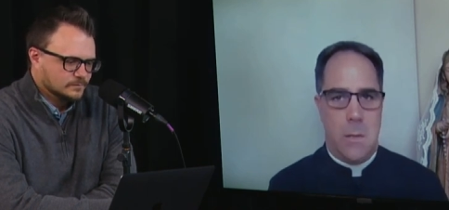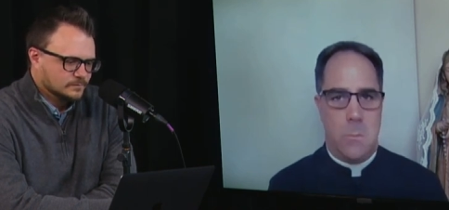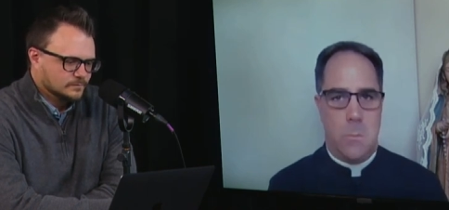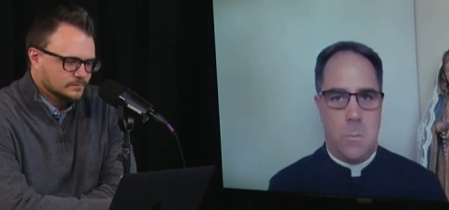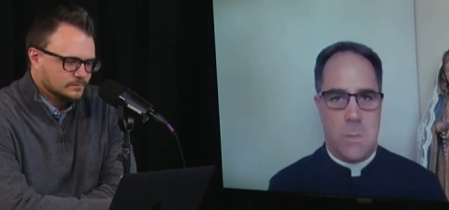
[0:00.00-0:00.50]

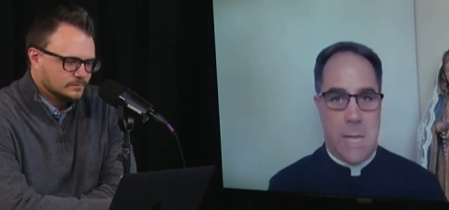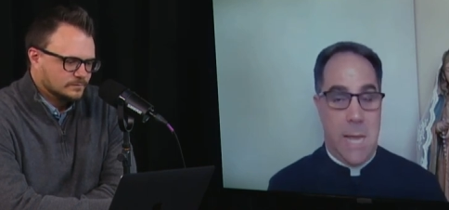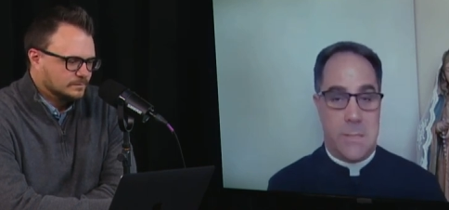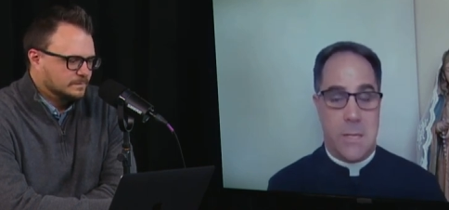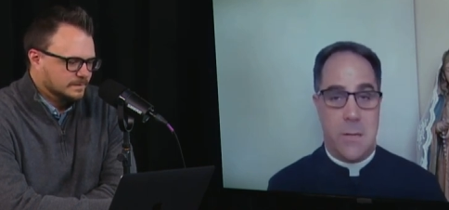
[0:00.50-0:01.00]
Speaker 1: was
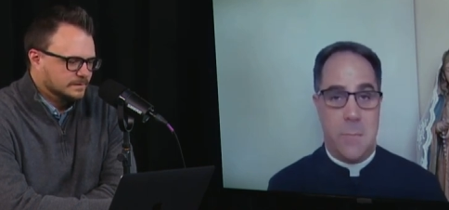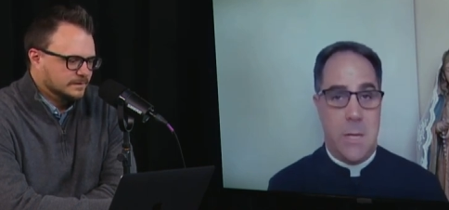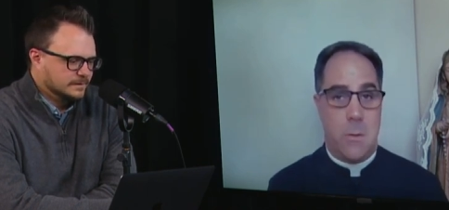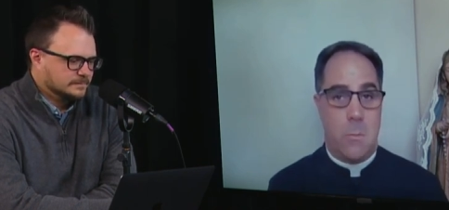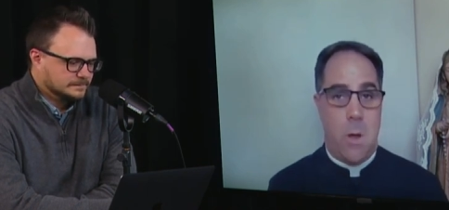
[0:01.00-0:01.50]
asking of me or
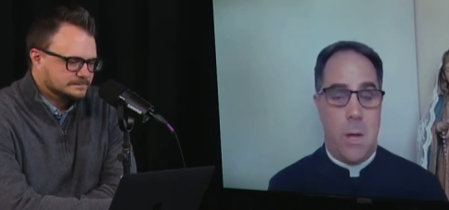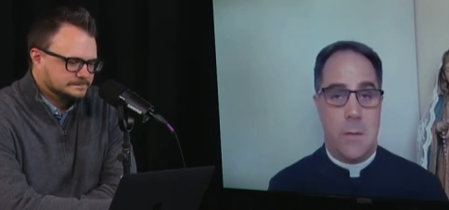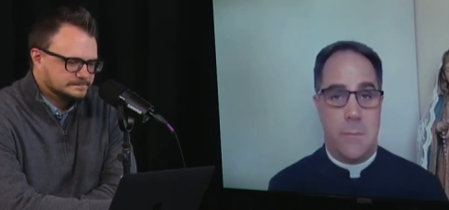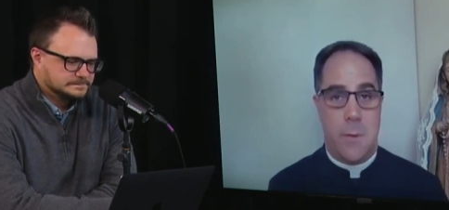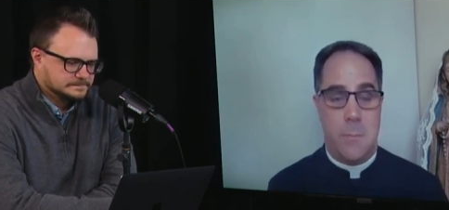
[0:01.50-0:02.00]
yeah. wanting
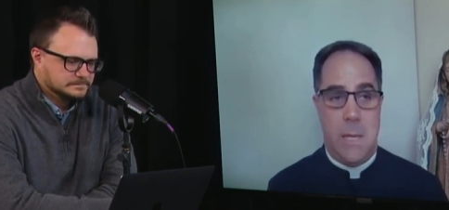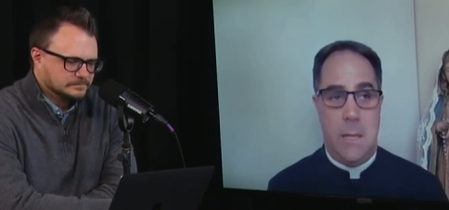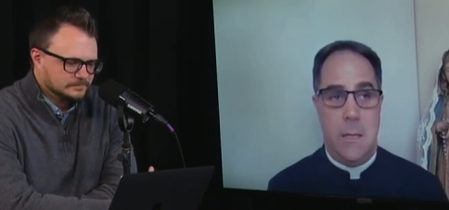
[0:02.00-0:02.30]
from me.